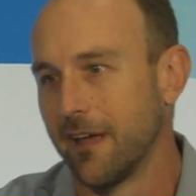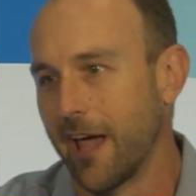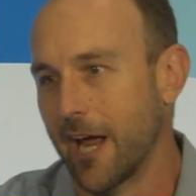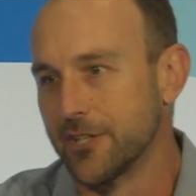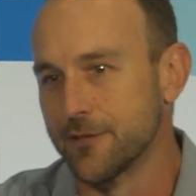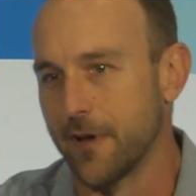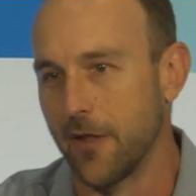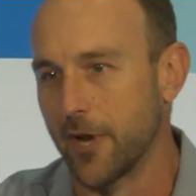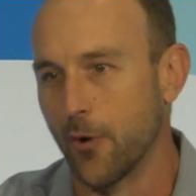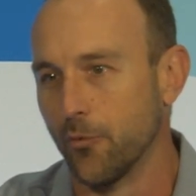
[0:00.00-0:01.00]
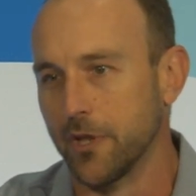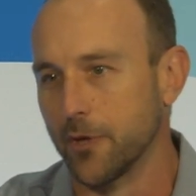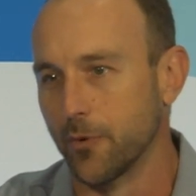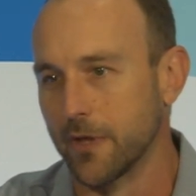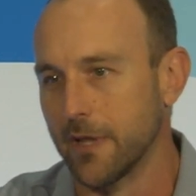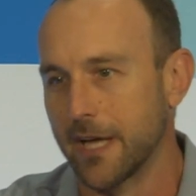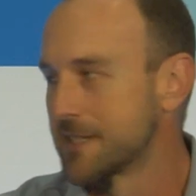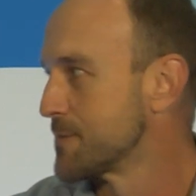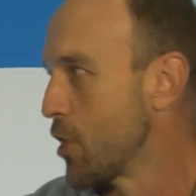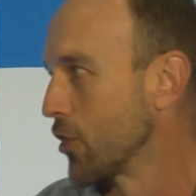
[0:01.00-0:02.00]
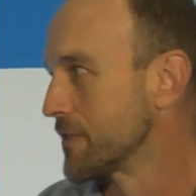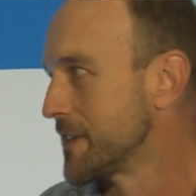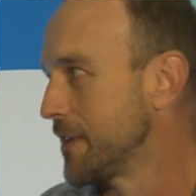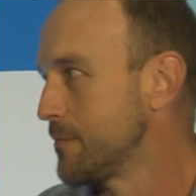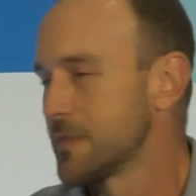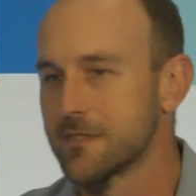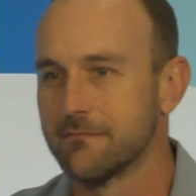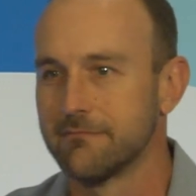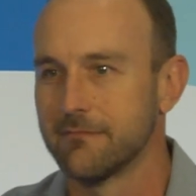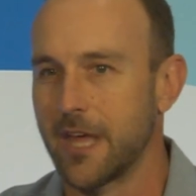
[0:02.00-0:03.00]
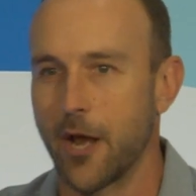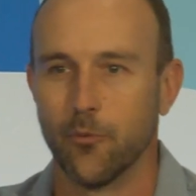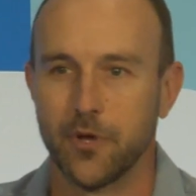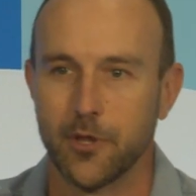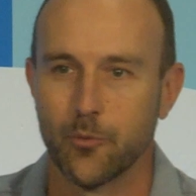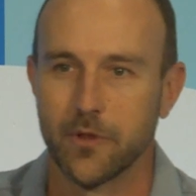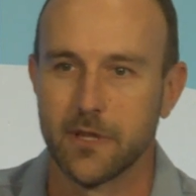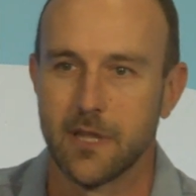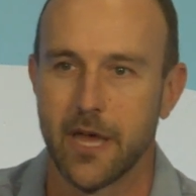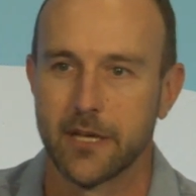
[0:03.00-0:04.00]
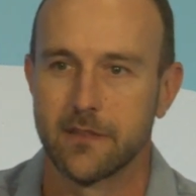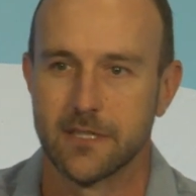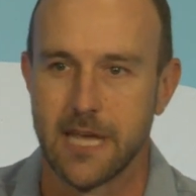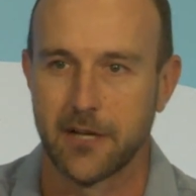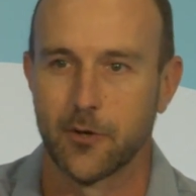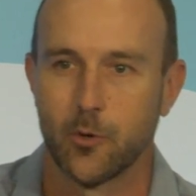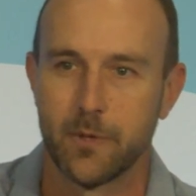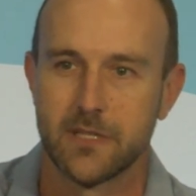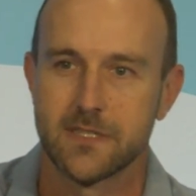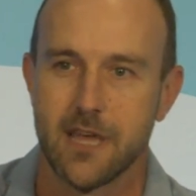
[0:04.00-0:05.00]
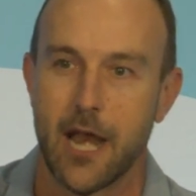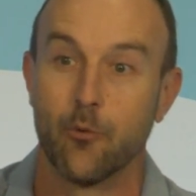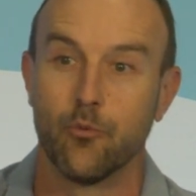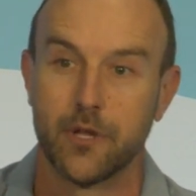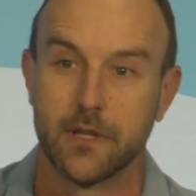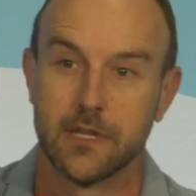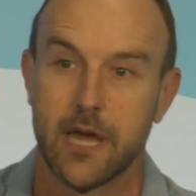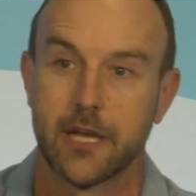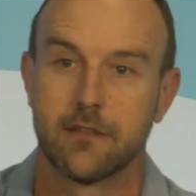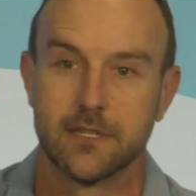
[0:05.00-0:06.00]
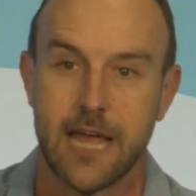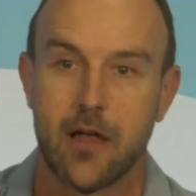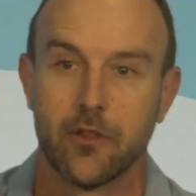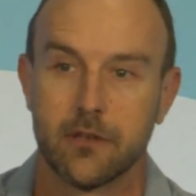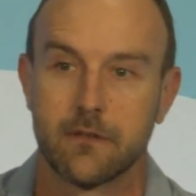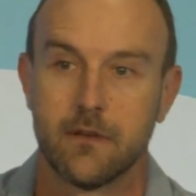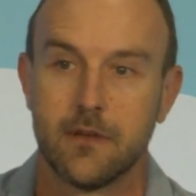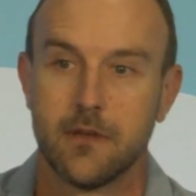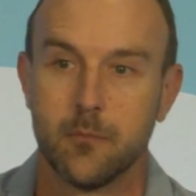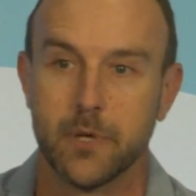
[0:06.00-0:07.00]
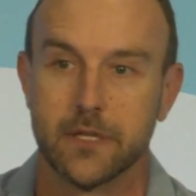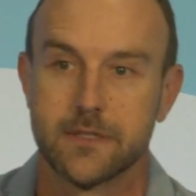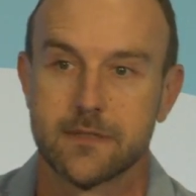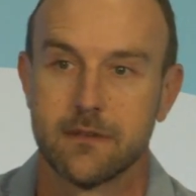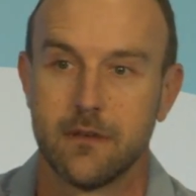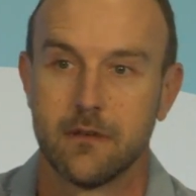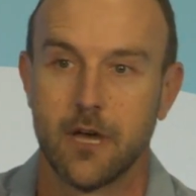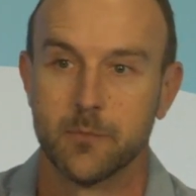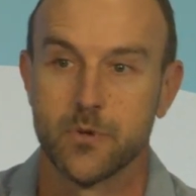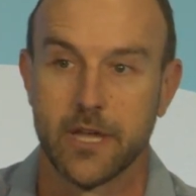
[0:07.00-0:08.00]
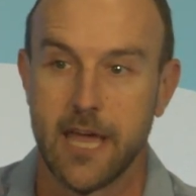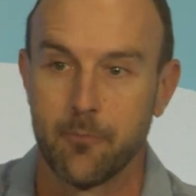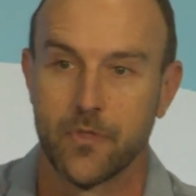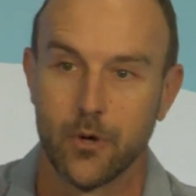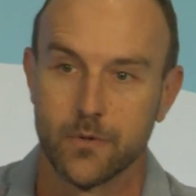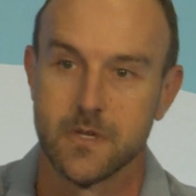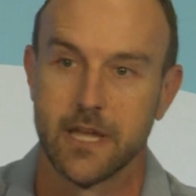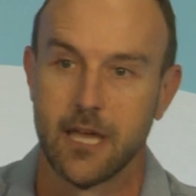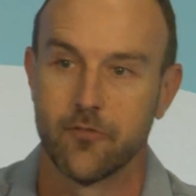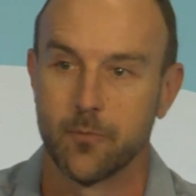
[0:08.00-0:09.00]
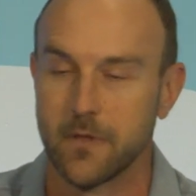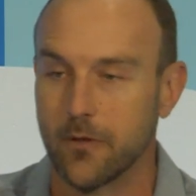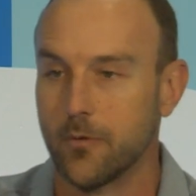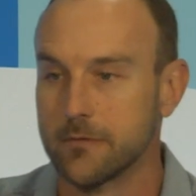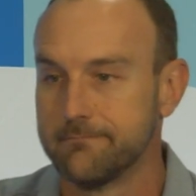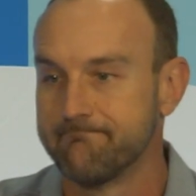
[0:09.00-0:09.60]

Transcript: and I just found that I really, really liked smaller teams. And I really, really liked the technical bits, and I really liked the talent bits. Um, so I kept those and I gave up the other one.